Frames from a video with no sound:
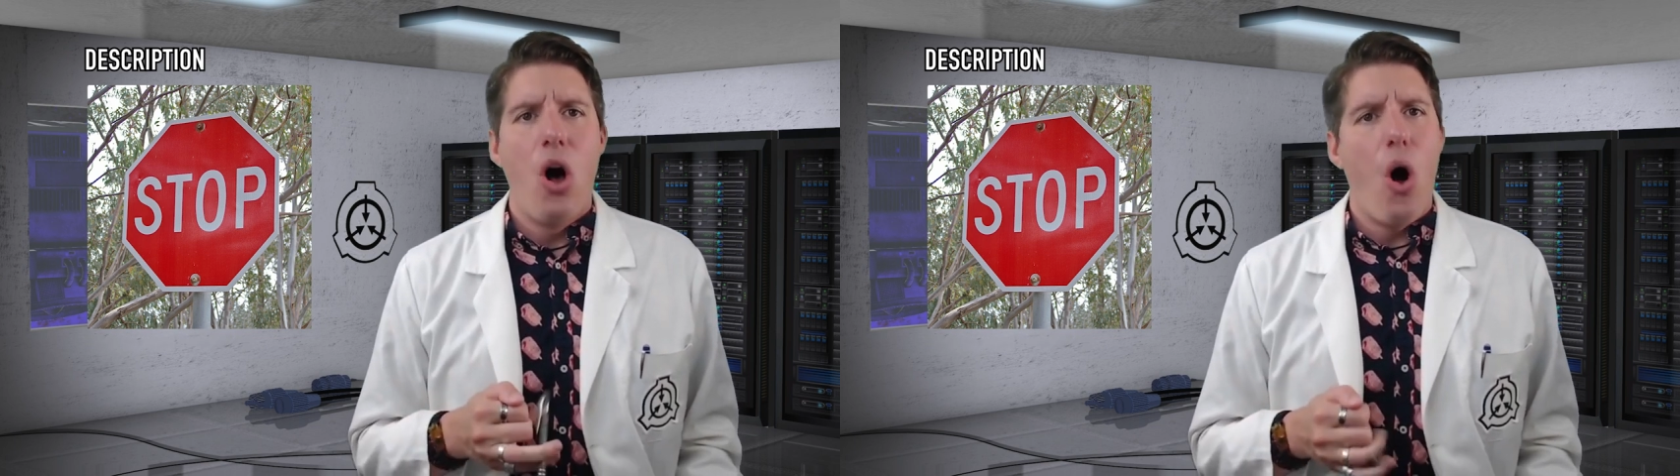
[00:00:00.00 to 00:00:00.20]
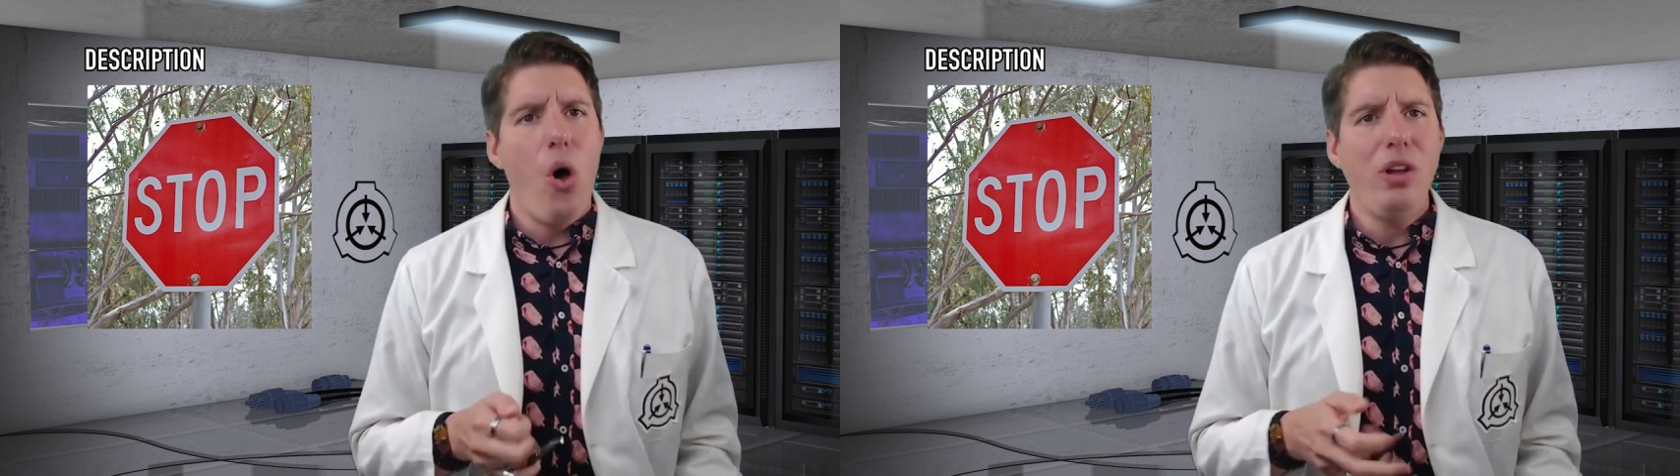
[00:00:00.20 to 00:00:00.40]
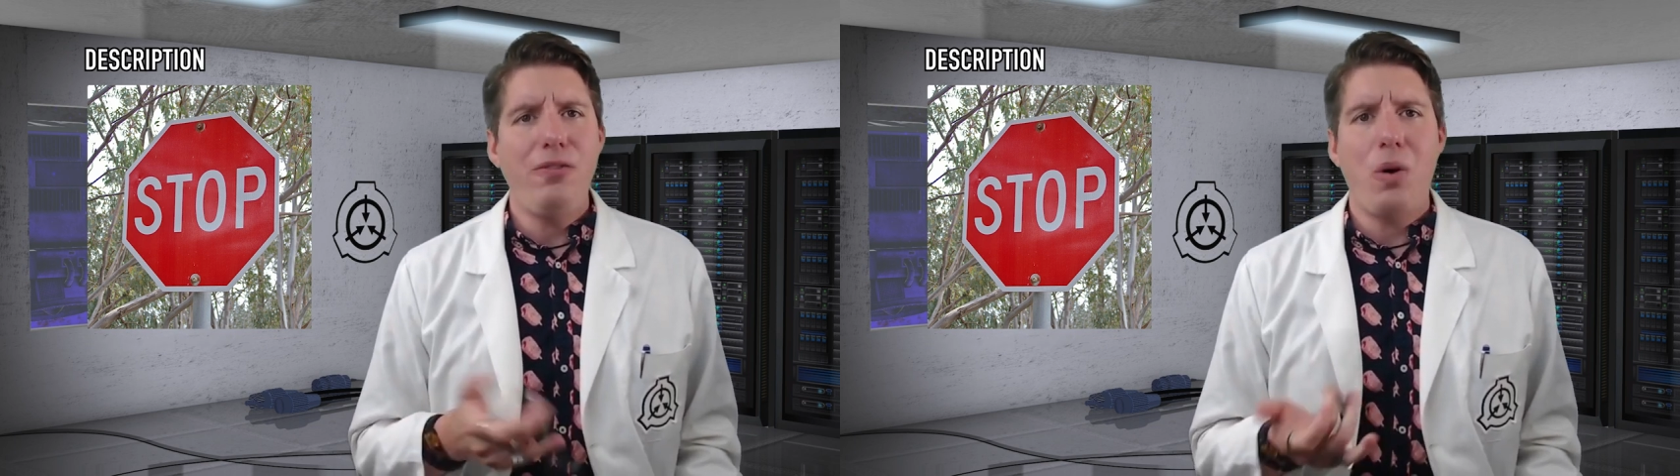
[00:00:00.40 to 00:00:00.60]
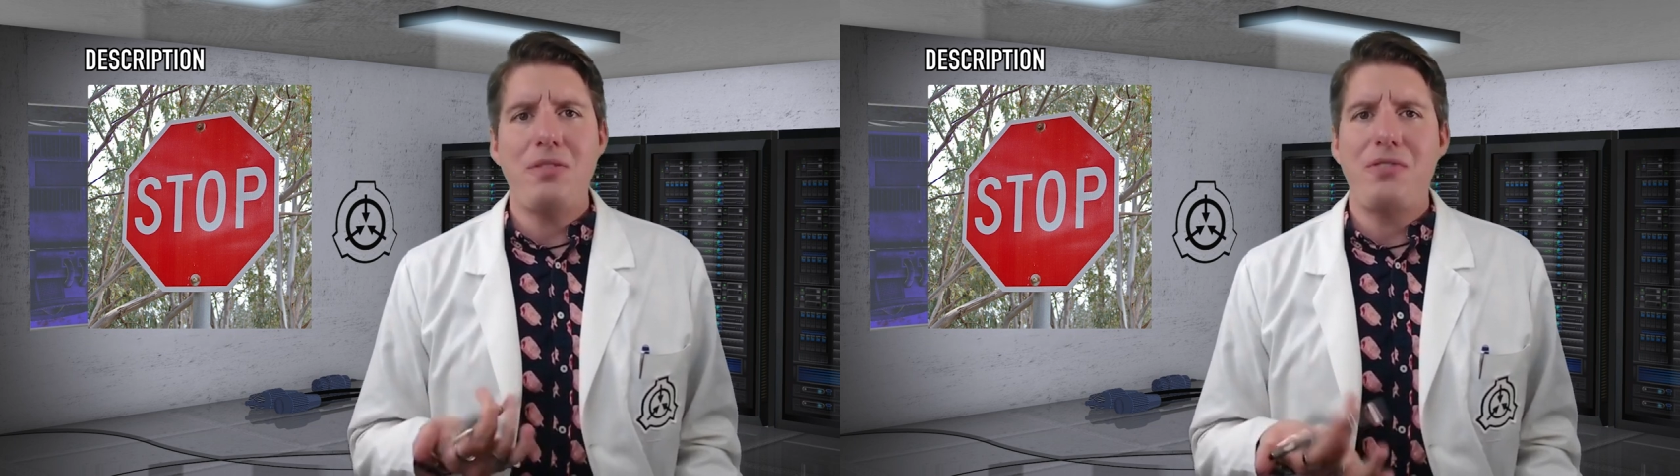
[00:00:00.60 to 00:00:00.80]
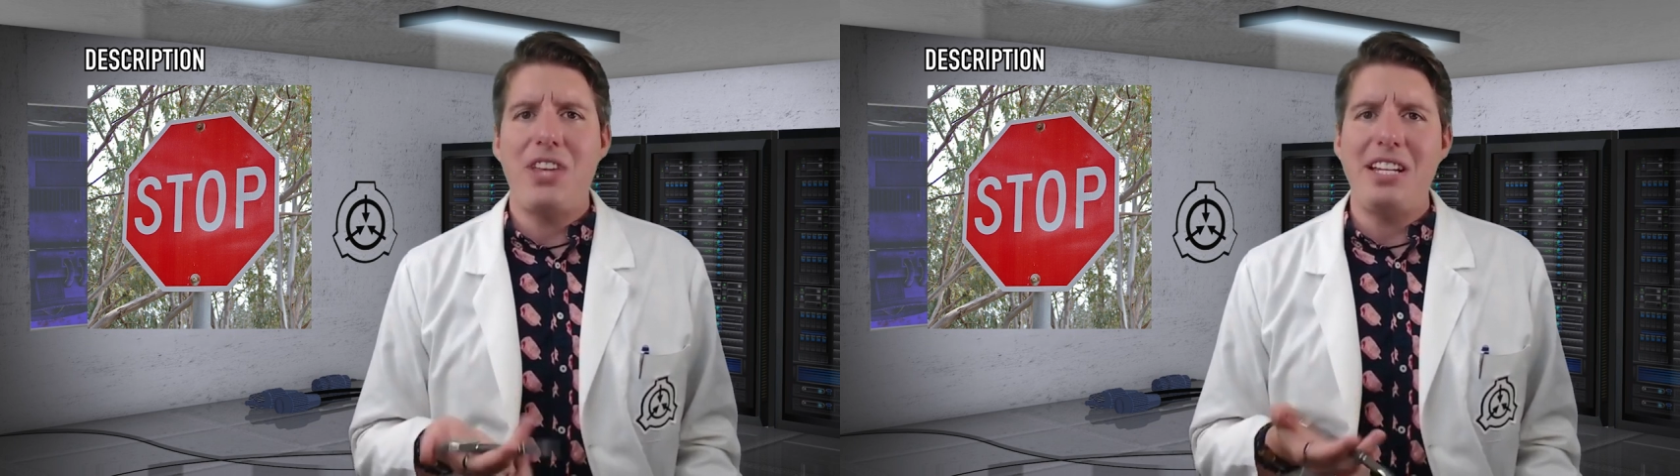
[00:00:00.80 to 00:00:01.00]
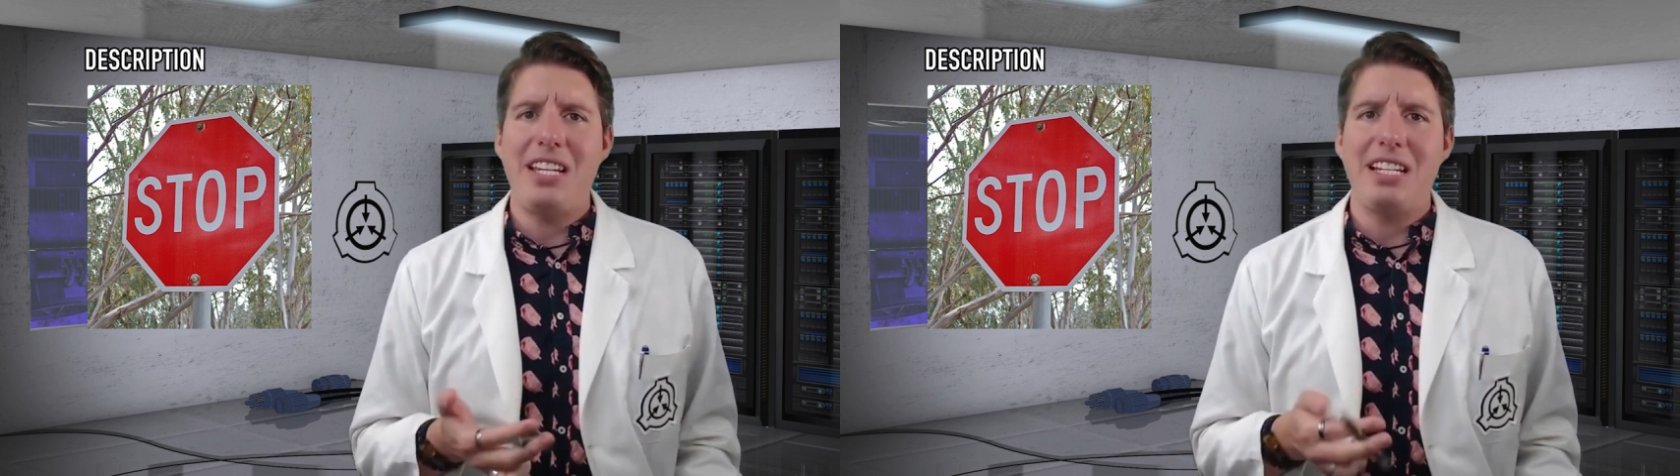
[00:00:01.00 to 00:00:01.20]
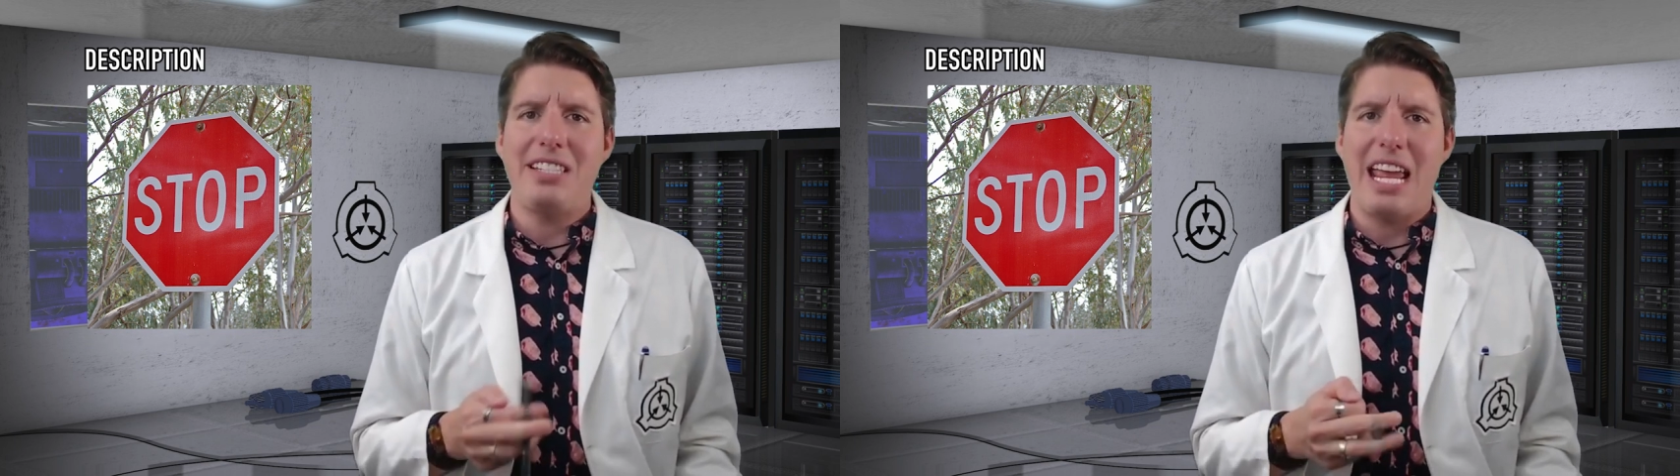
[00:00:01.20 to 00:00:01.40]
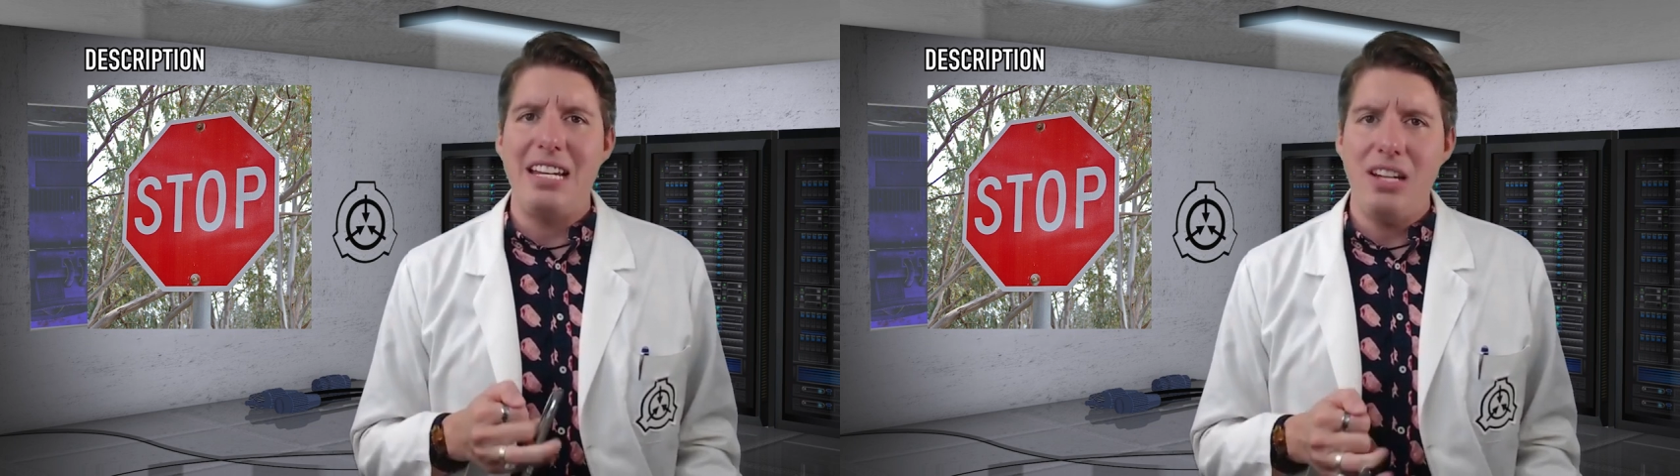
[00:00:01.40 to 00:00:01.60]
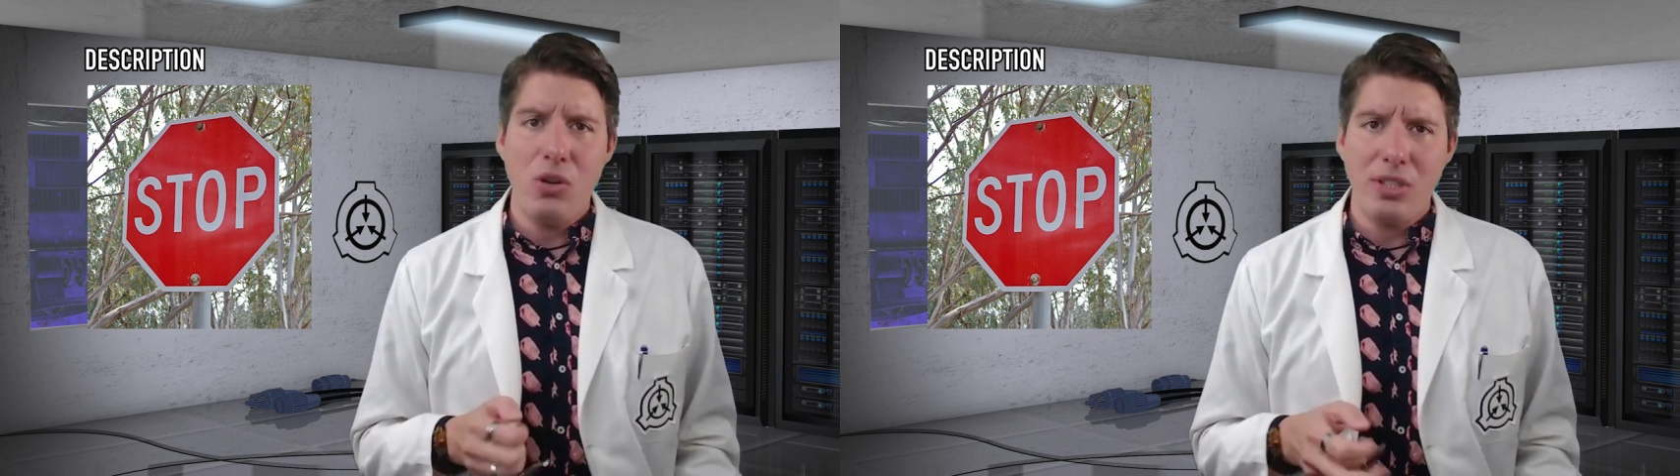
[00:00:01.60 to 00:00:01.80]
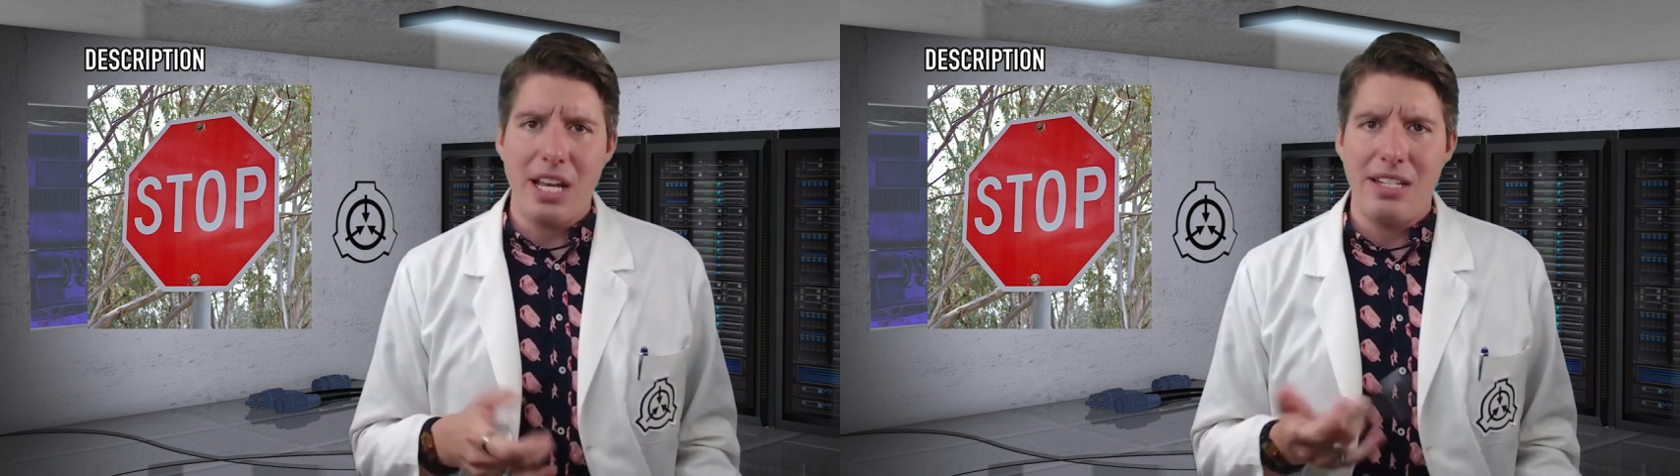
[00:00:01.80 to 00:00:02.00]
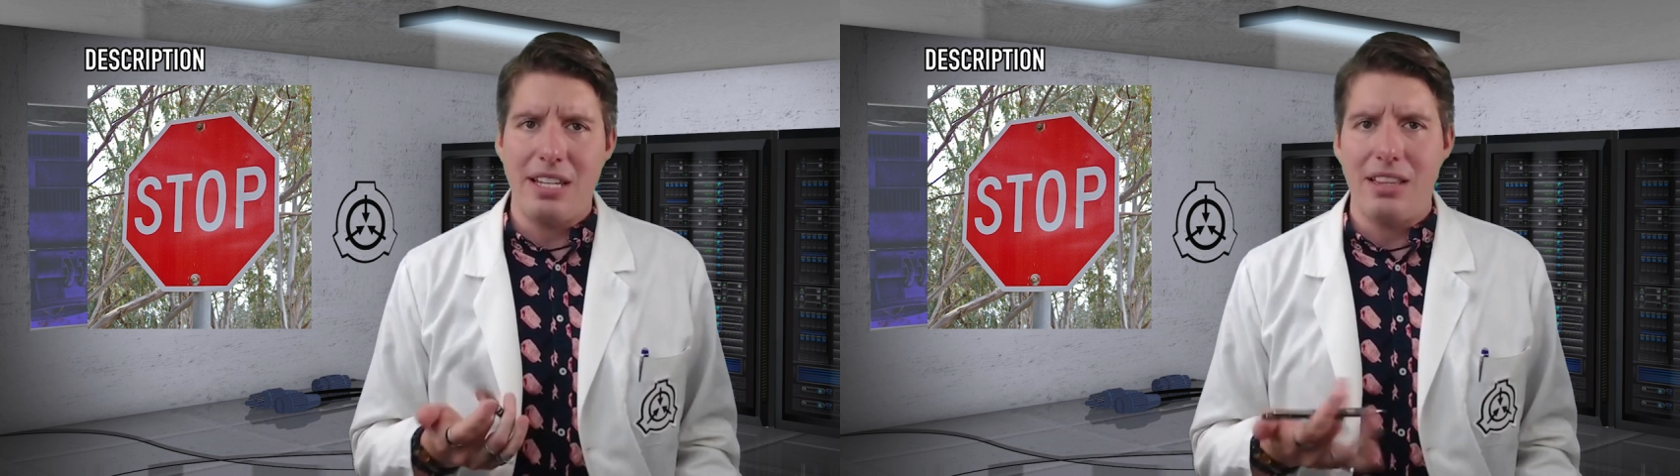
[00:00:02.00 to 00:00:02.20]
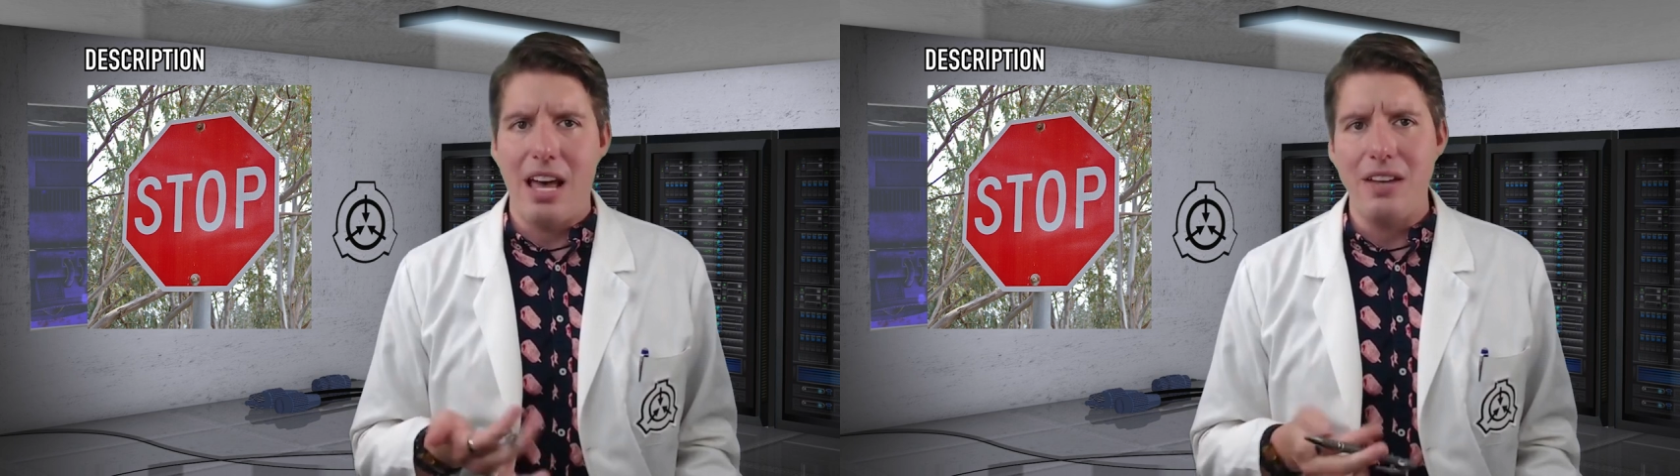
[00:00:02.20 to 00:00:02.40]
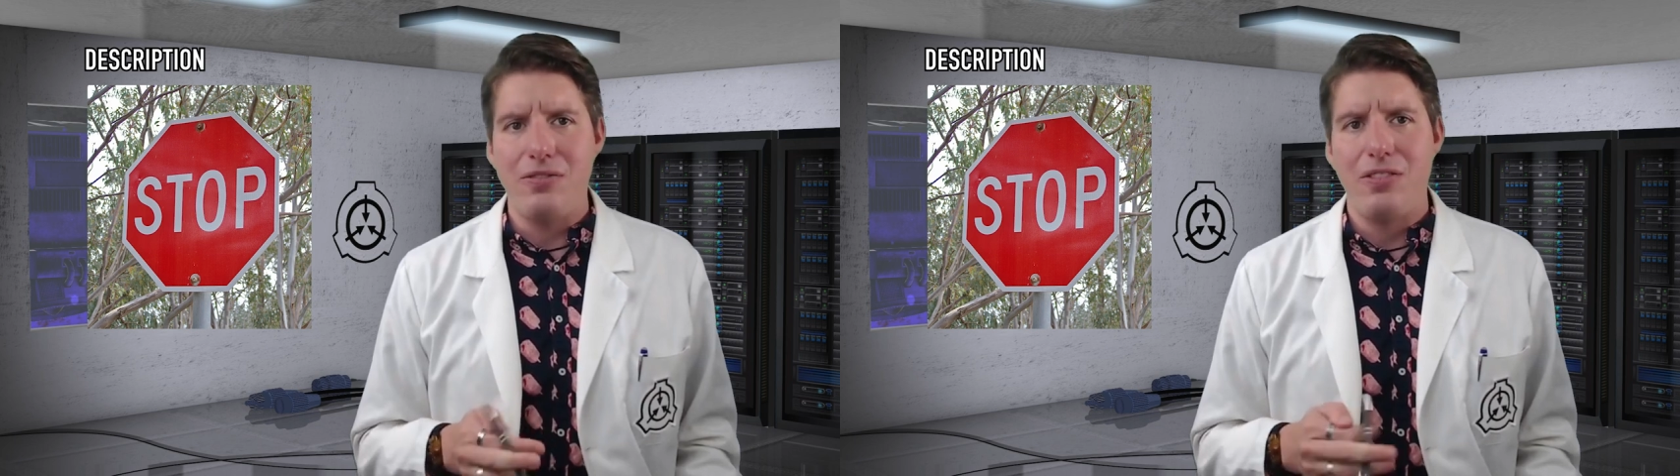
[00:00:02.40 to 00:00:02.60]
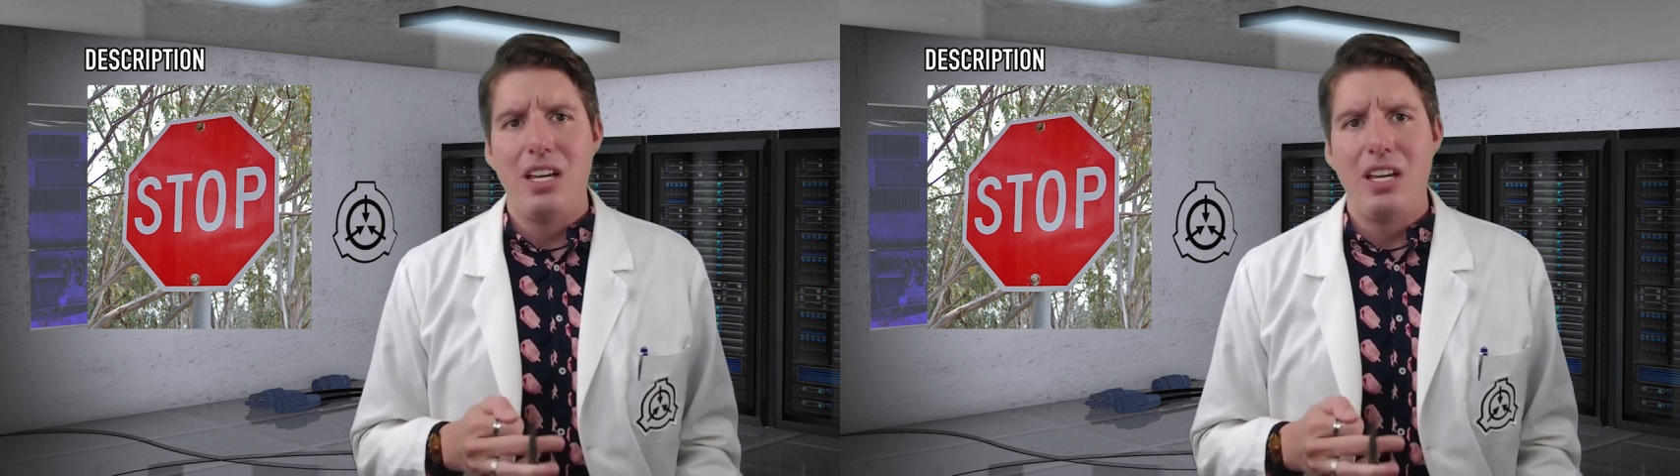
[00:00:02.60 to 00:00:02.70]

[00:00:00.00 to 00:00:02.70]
All forms of sentience and near-sentient life,